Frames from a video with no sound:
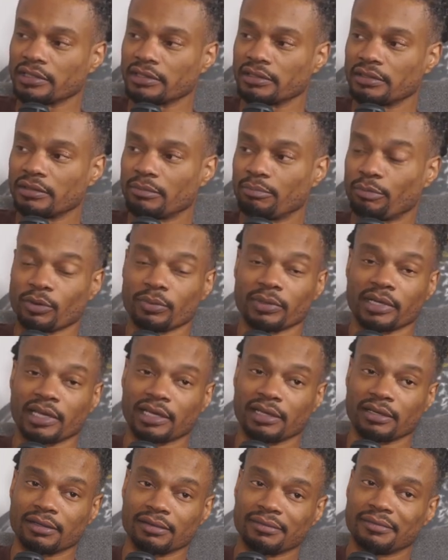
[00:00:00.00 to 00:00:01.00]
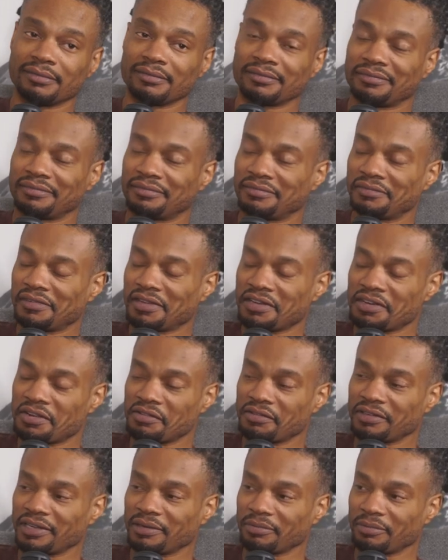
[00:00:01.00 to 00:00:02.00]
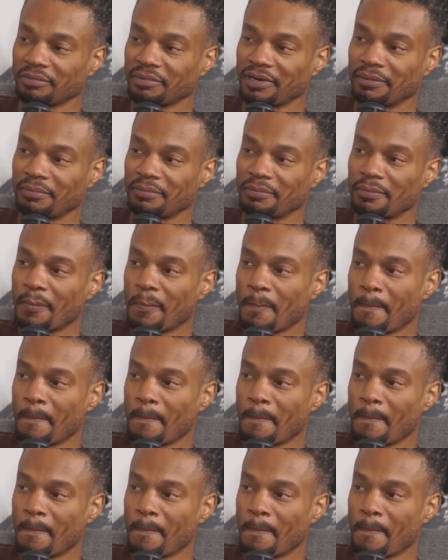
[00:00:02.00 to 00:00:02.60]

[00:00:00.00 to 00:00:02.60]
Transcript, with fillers: Mm-hmm. But we had another type of problem